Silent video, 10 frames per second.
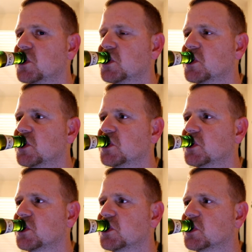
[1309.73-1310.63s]

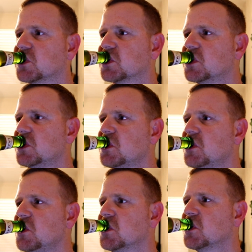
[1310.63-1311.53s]

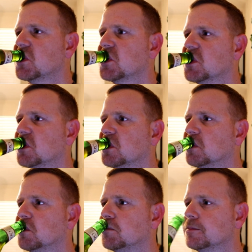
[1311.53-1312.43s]

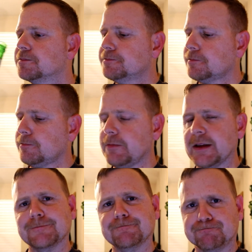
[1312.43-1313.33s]

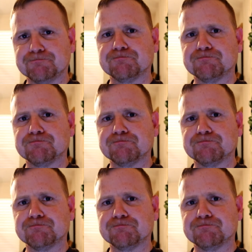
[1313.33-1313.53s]
Nobody speaks.